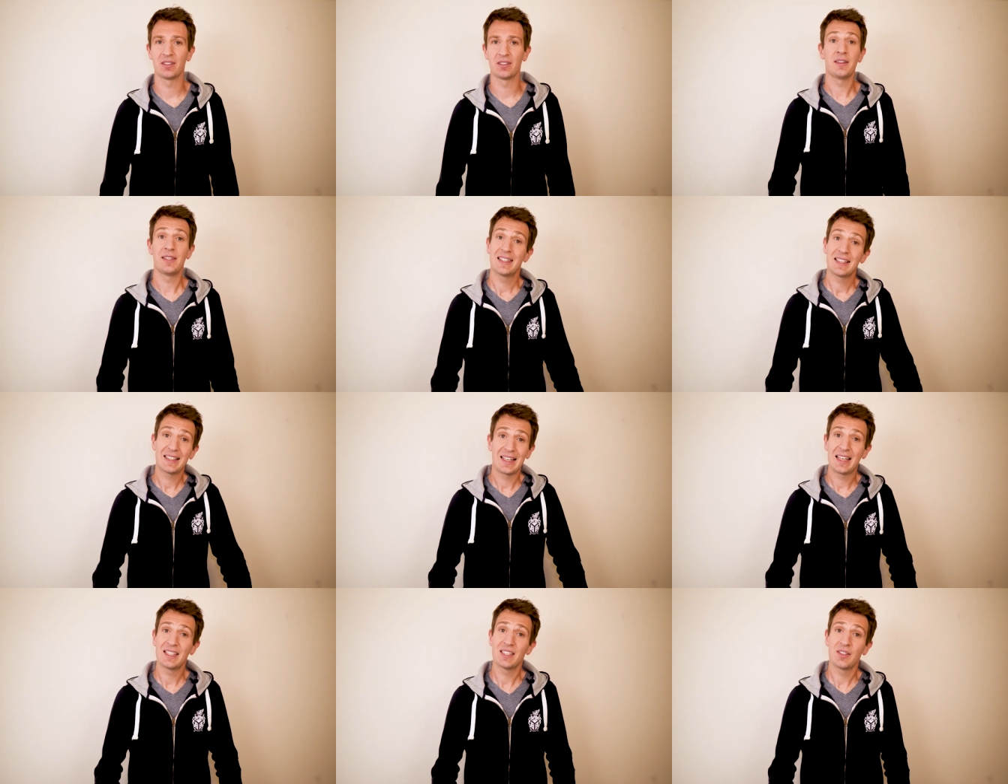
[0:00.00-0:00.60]
This
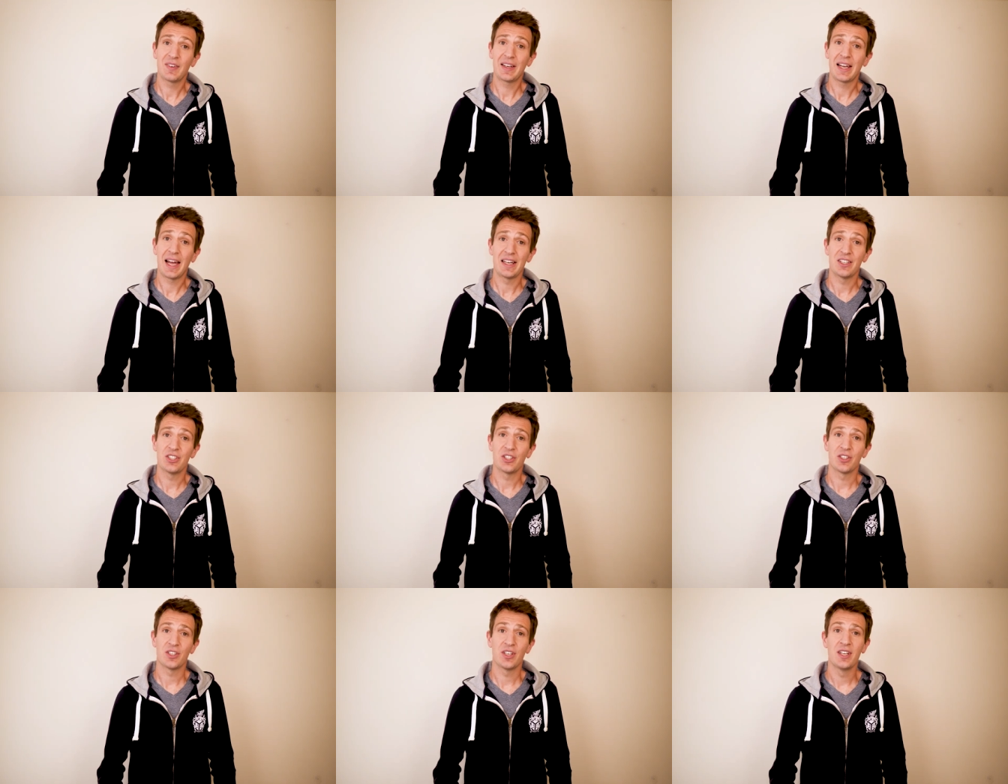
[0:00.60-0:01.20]

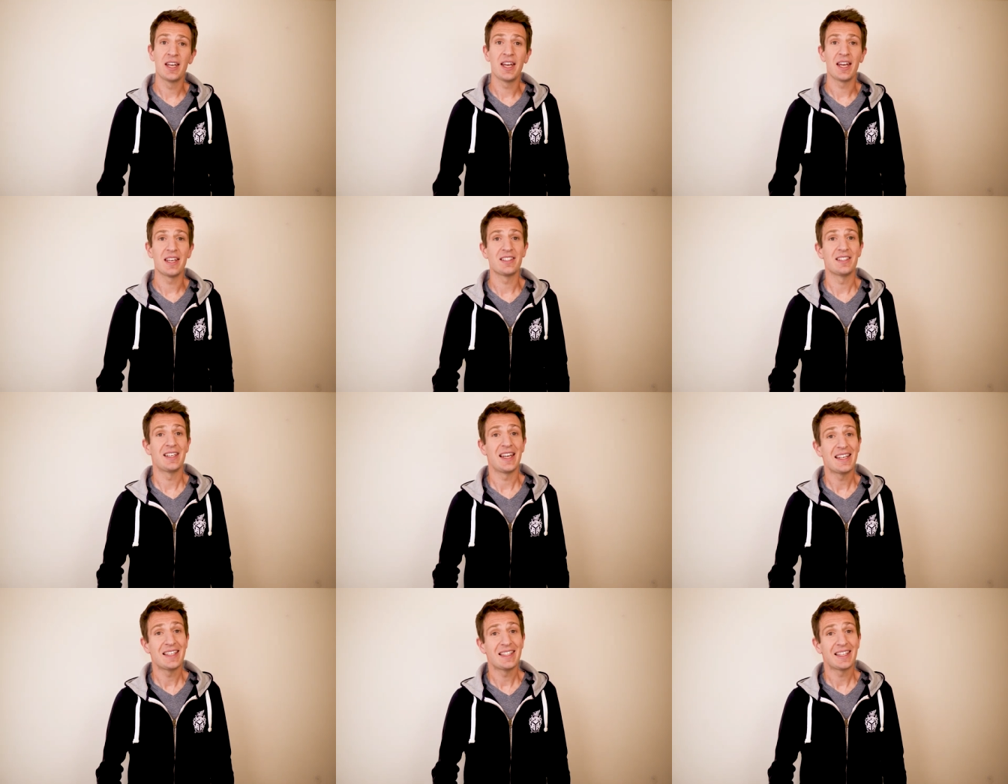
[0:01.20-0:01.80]
classification is
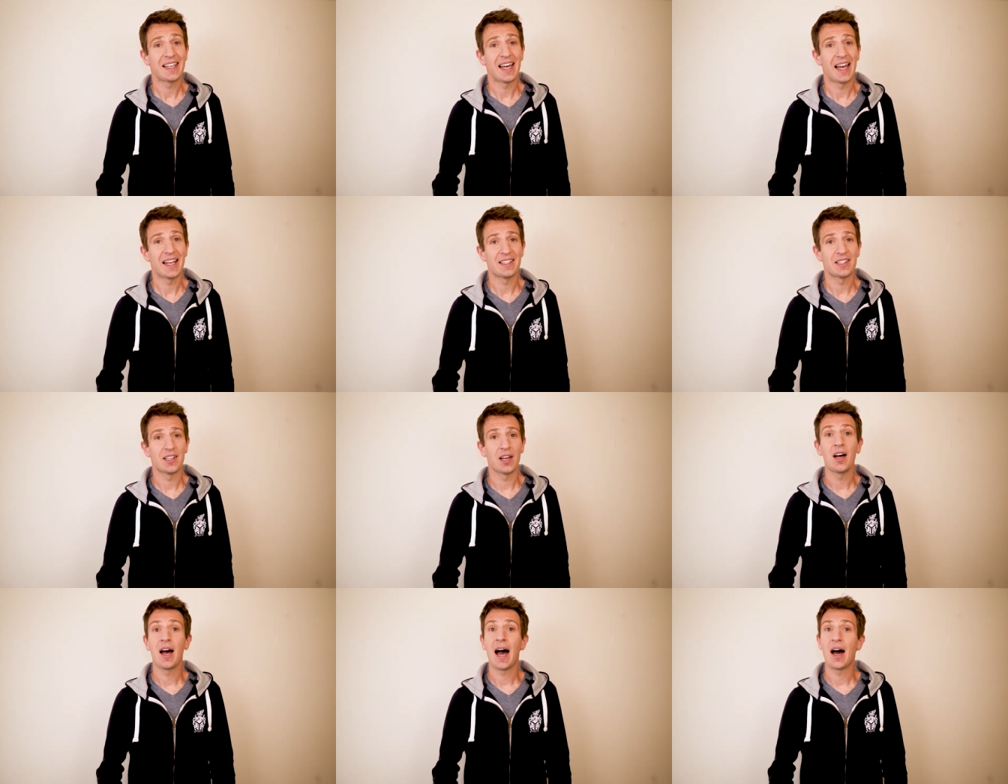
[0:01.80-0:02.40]
an
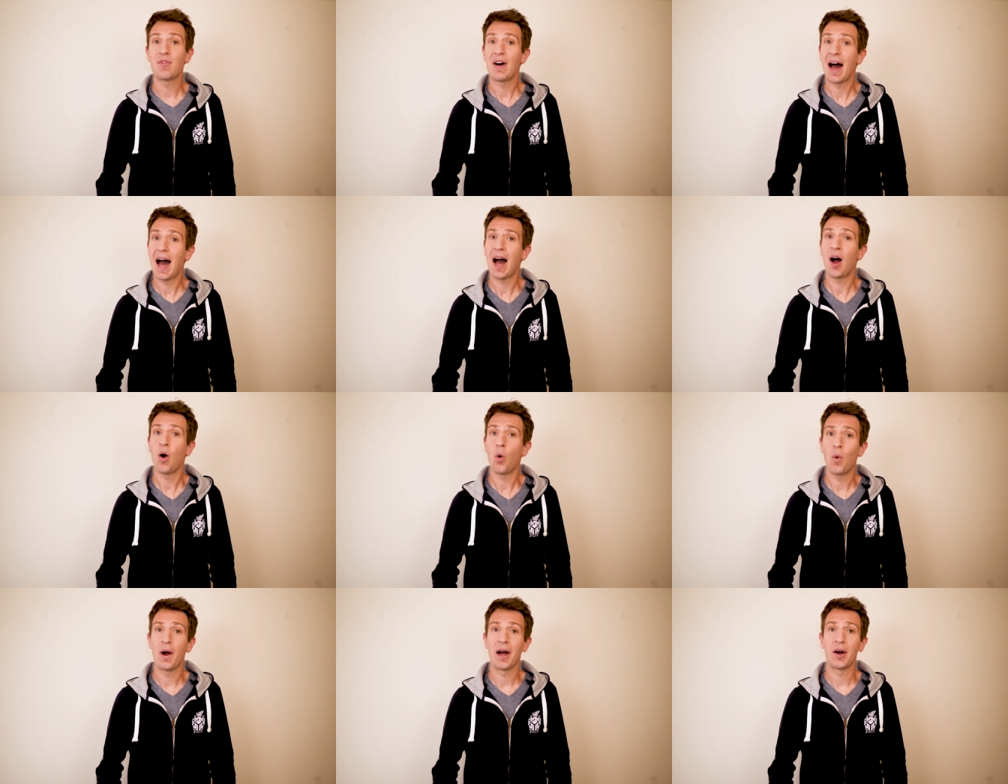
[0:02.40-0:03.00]
indicator of
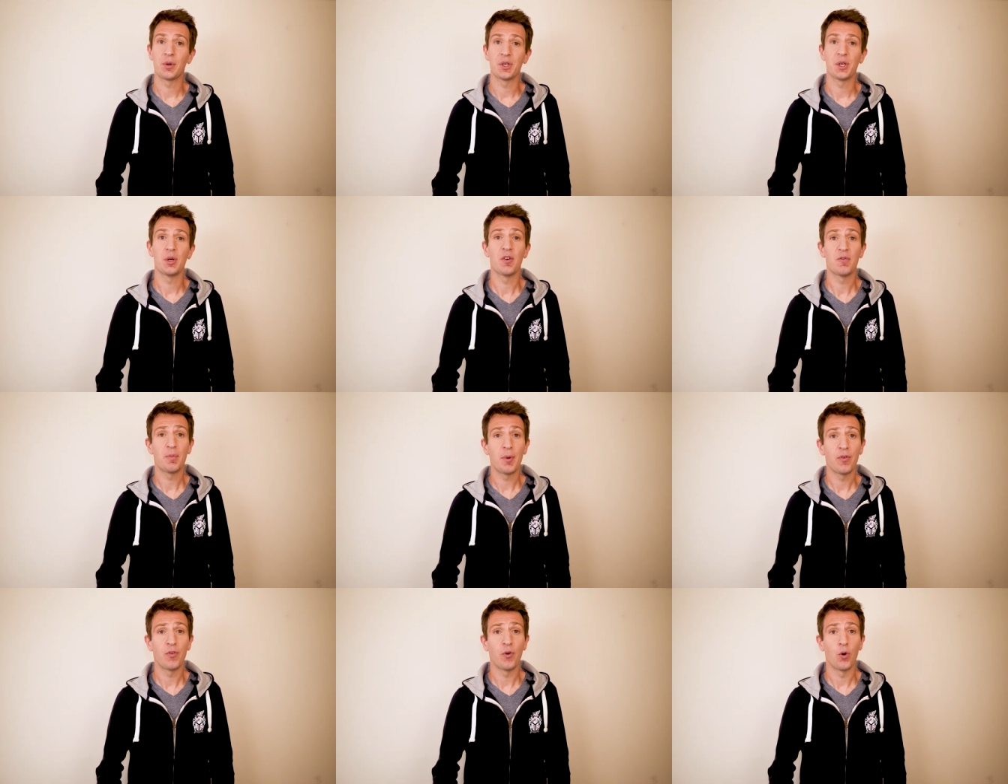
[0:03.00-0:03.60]
how well you
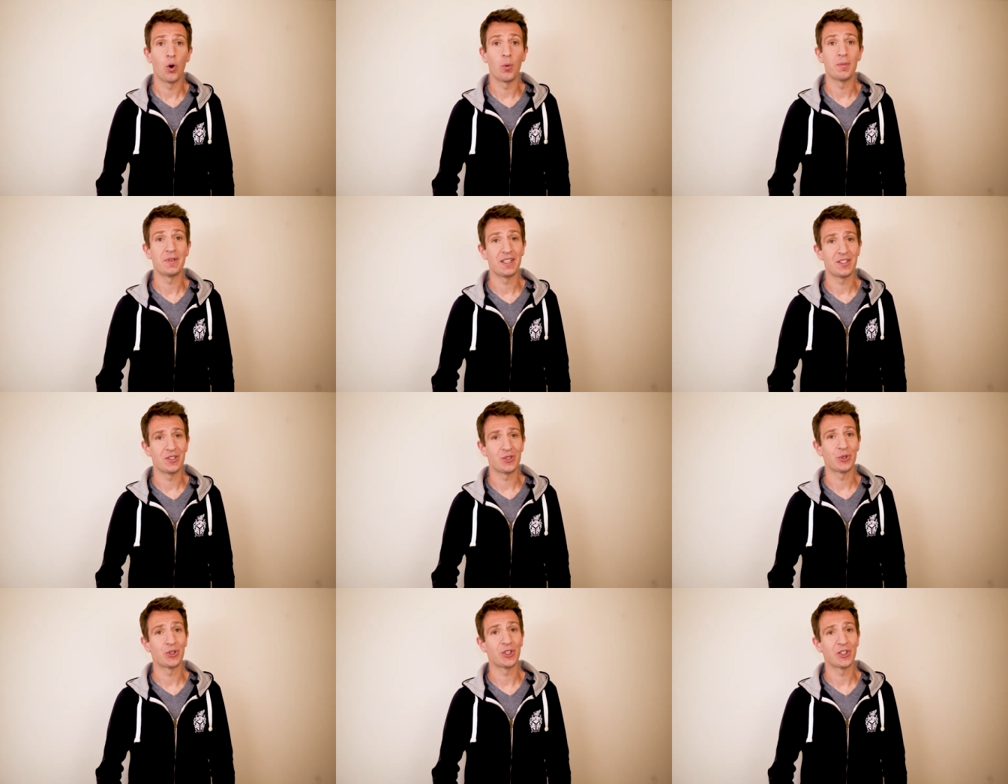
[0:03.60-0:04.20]
have performed
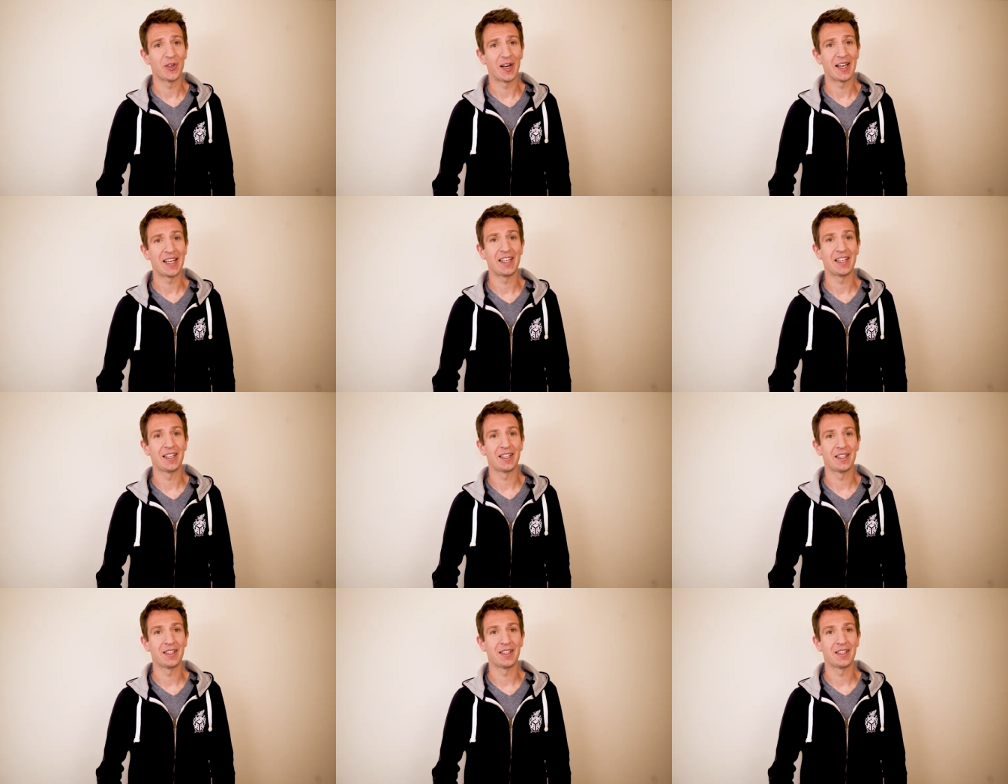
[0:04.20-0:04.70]
in your degree.